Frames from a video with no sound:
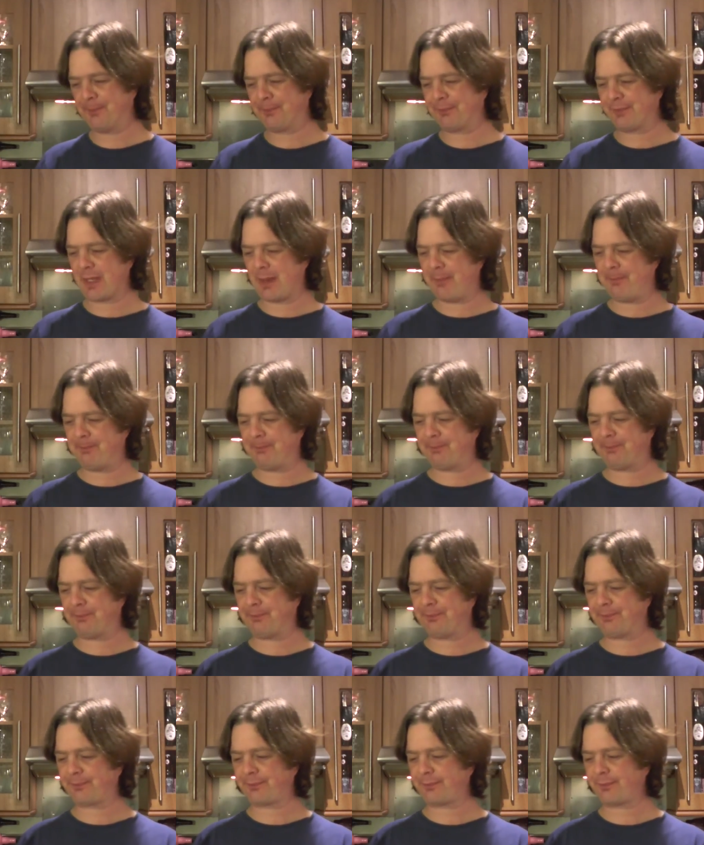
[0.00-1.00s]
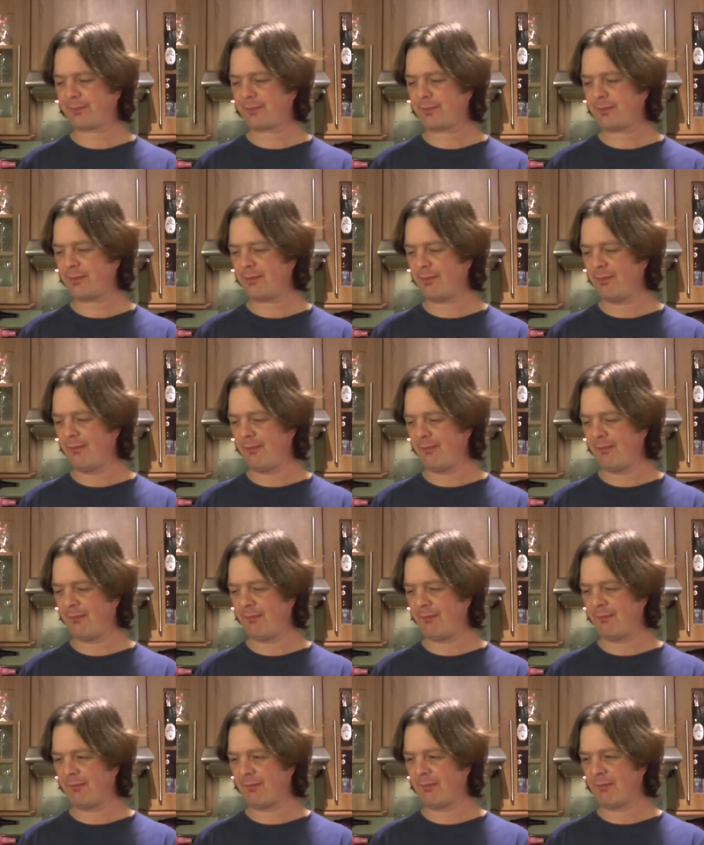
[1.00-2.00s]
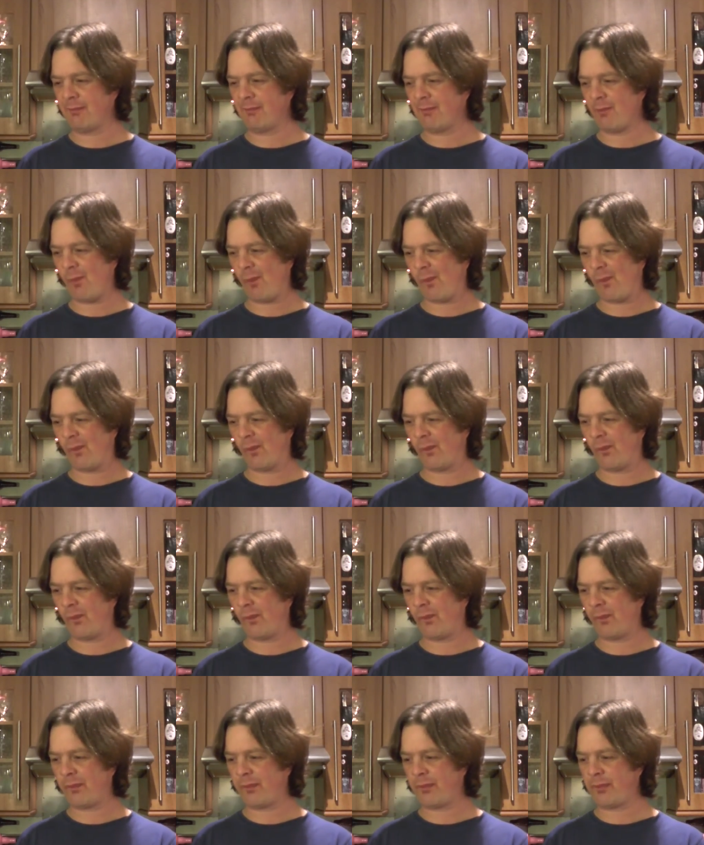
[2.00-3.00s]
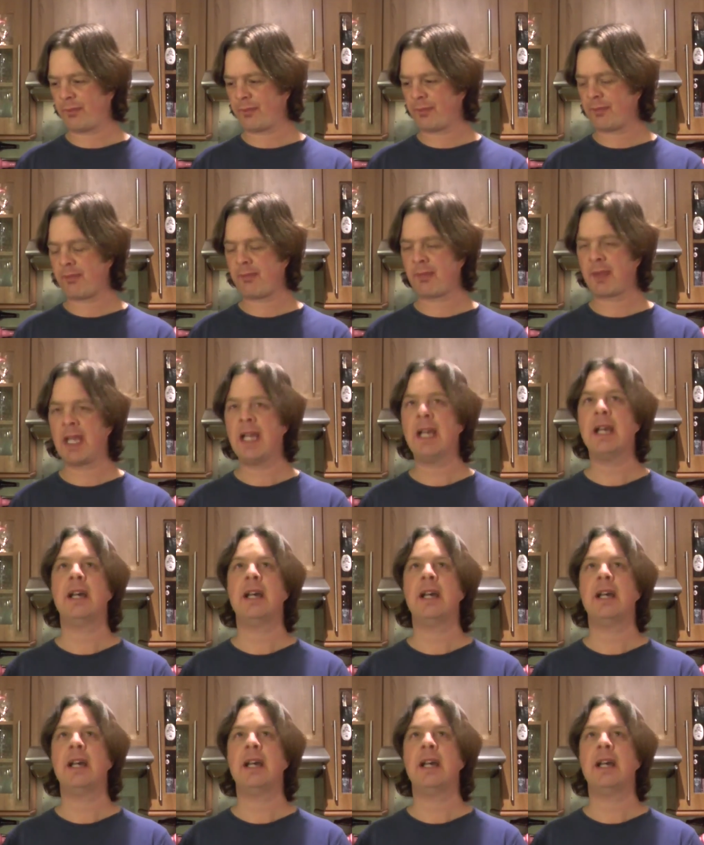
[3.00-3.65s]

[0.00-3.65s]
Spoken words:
[no speech]